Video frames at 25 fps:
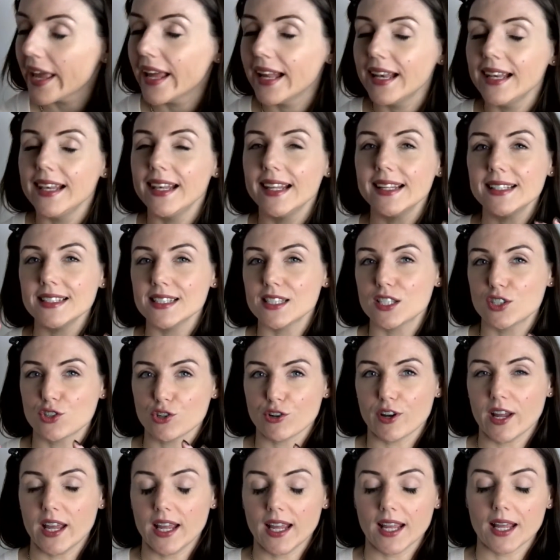Lynn's
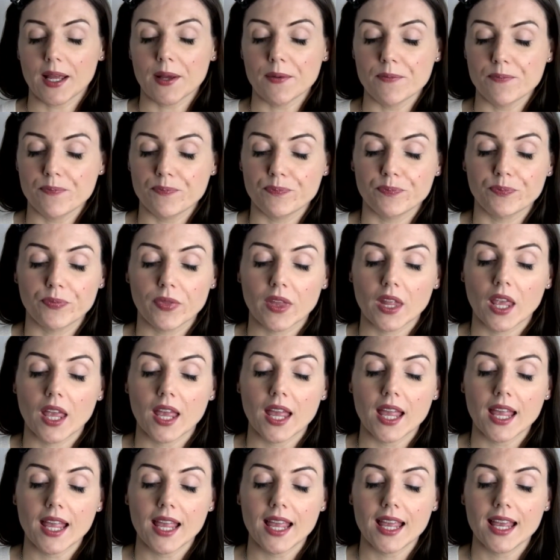trick
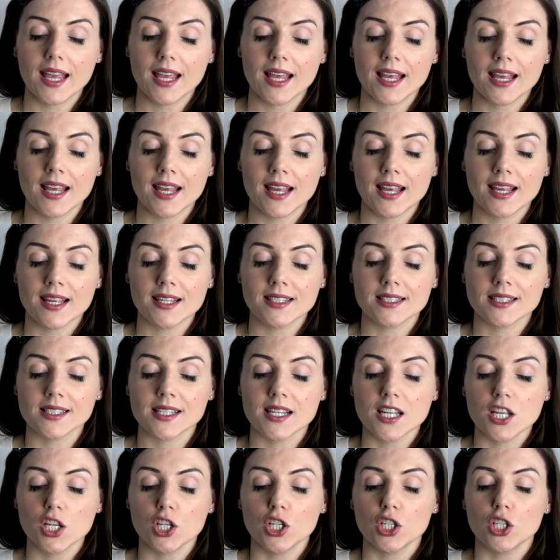is
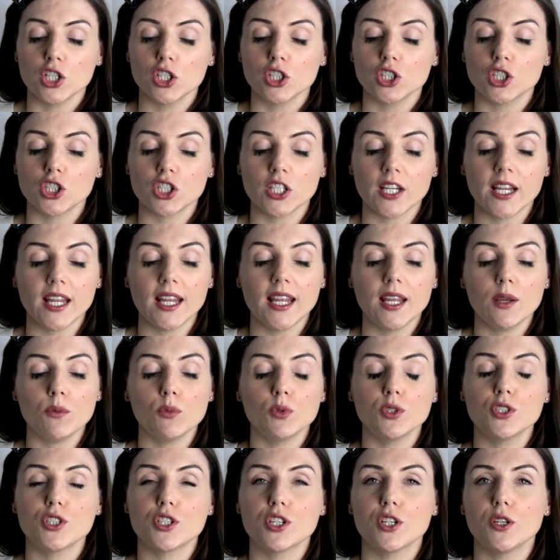she
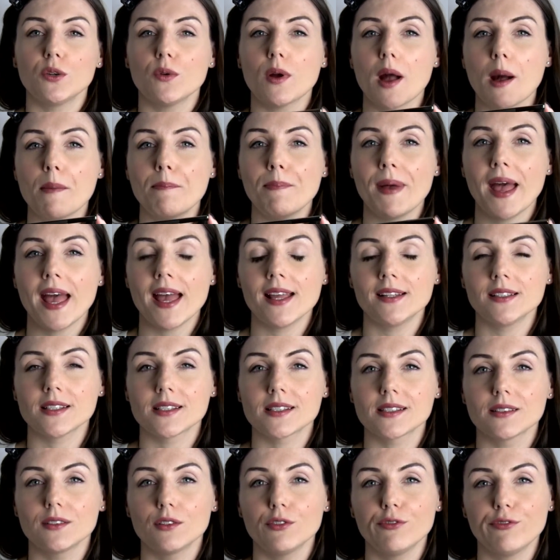would do a
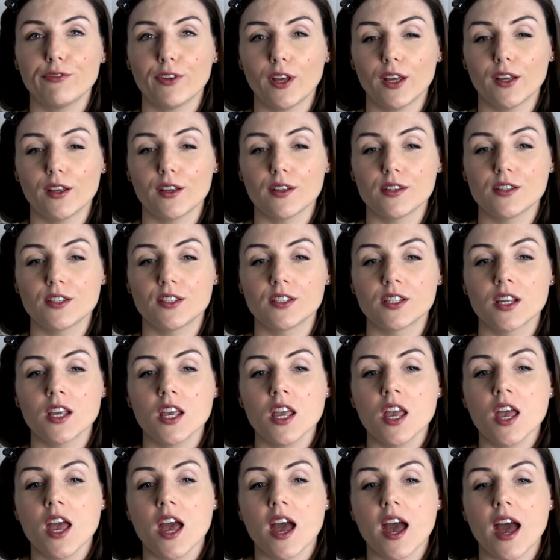pencil first.
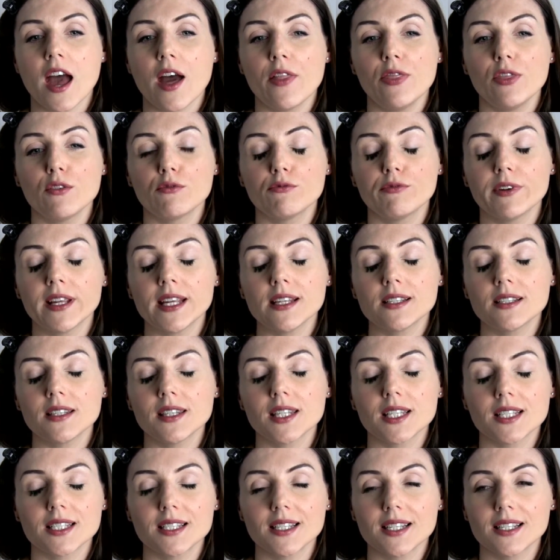And the reason
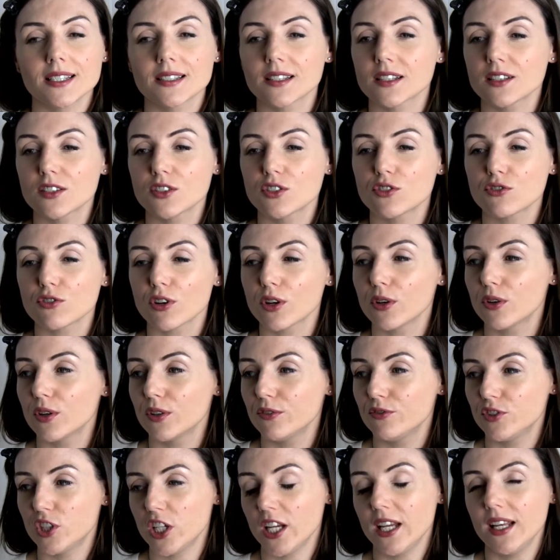this is a stroke
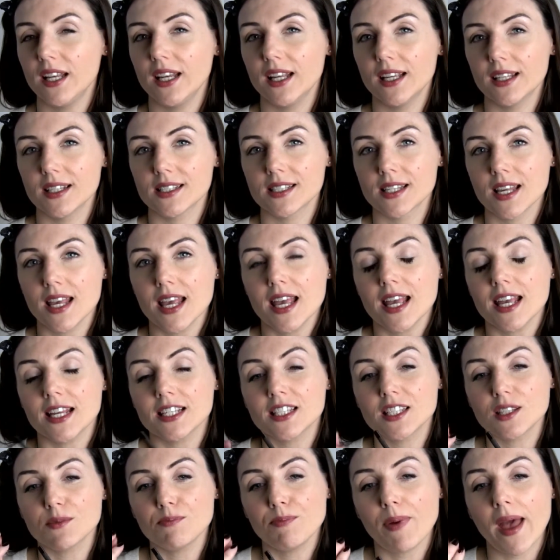of genius is
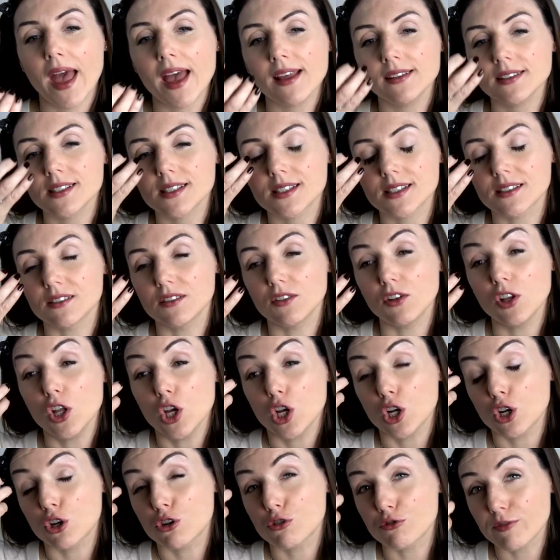the pencil
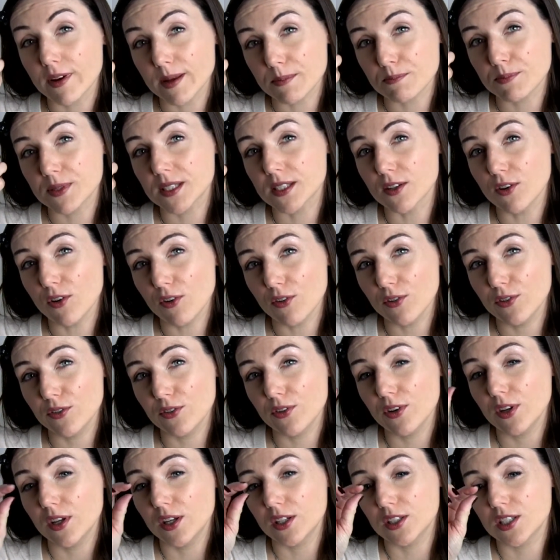grips on
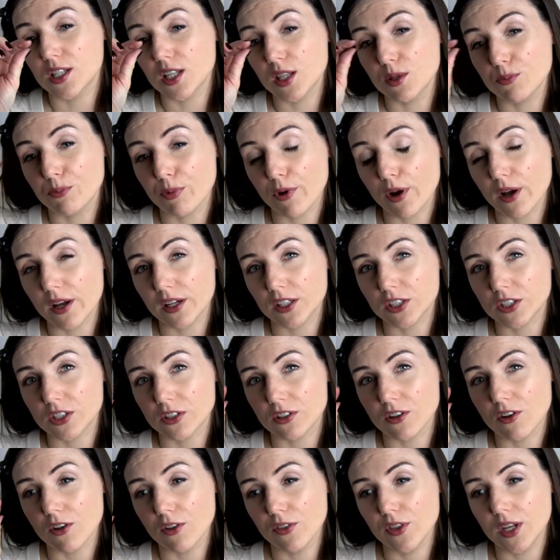to the brush
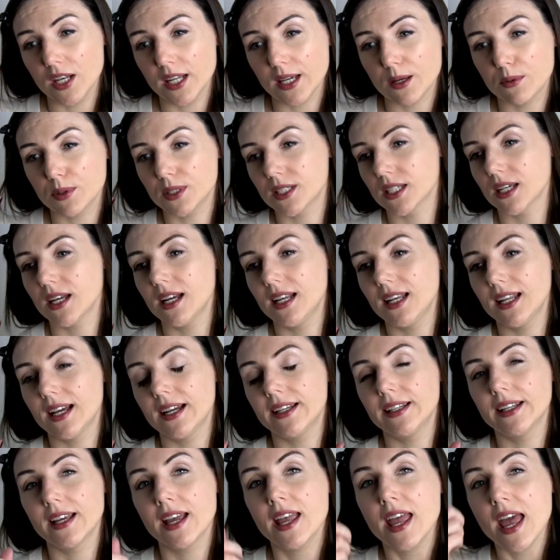on the liquid
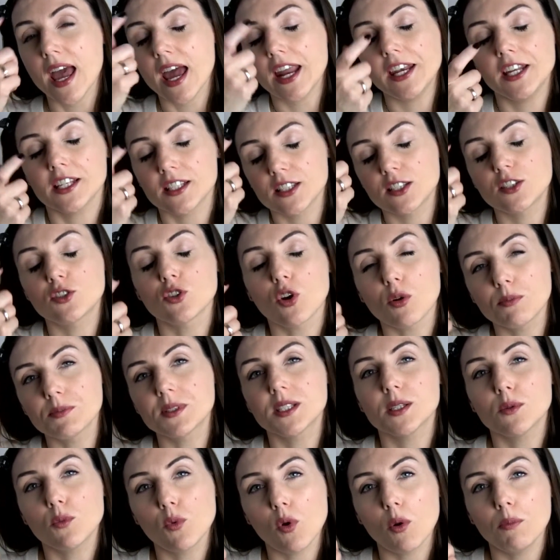eyeliner and it stops
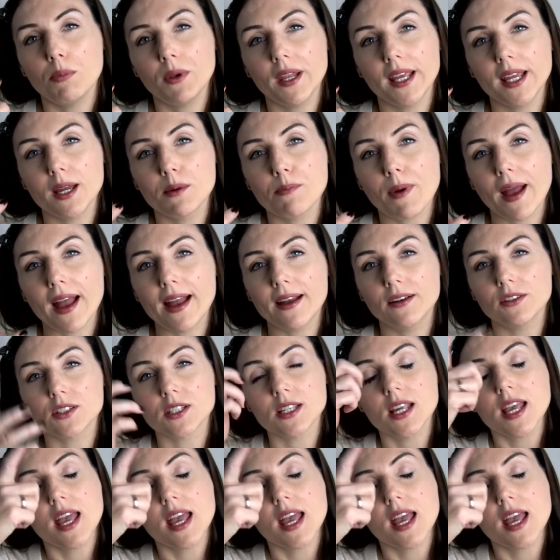it wobbling about